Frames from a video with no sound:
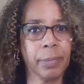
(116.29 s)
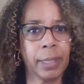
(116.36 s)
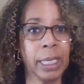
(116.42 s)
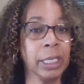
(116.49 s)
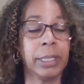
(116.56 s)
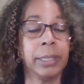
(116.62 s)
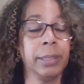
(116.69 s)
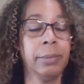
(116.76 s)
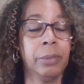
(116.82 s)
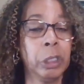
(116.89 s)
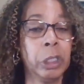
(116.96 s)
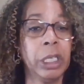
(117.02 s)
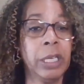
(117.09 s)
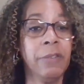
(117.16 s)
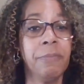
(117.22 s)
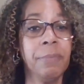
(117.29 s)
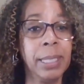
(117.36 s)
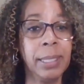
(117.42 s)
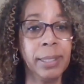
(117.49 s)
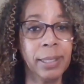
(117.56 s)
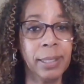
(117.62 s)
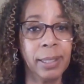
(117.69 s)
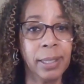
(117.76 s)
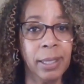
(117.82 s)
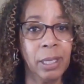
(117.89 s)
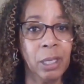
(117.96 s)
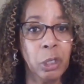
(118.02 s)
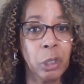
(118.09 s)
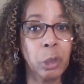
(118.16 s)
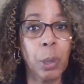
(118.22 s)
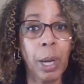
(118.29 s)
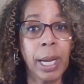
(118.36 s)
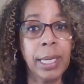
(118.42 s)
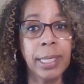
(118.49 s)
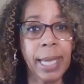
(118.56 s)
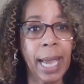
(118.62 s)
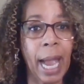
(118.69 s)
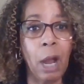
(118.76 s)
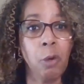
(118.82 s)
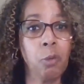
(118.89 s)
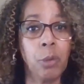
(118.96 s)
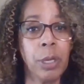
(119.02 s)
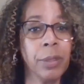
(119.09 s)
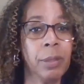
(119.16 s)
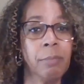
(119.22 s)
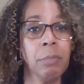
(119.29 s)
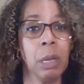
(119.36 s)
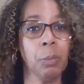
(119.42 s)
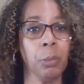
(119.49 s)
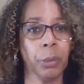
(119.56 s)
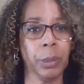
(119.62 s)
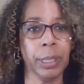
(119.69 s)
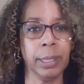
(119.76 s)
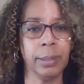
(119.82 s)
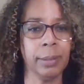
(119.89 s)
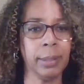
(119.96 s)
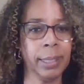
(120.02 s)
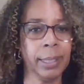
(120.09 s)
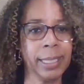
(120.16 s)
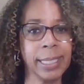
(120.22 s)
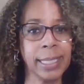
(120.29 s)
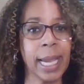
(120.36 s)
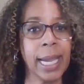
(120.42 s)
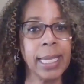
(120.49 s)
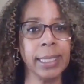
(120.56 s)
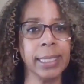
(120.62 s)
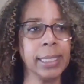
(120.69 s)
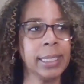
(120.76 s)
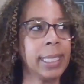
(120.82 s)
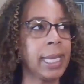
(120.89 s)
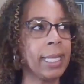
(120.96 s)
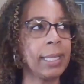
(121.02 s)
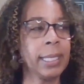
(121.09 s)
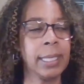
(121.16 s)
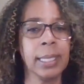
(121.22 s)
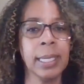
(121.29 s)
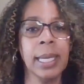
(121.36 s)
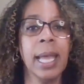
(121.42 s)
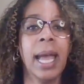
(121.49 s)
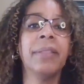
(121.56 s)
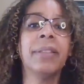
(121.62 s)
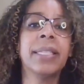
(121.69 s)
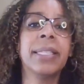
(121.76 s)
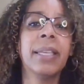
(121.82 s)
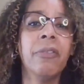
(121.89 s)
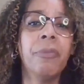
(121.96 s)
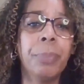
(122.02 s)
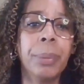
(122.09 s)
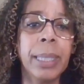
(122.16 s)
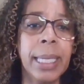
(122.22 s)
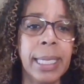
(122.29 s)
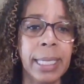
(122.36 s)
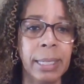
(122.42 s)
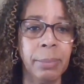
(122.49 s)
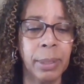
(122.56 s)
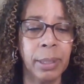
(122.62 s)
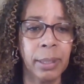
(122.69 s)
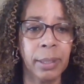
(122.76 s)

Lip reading: achievements, trying to outrun the memory, the silence, and the self-blame.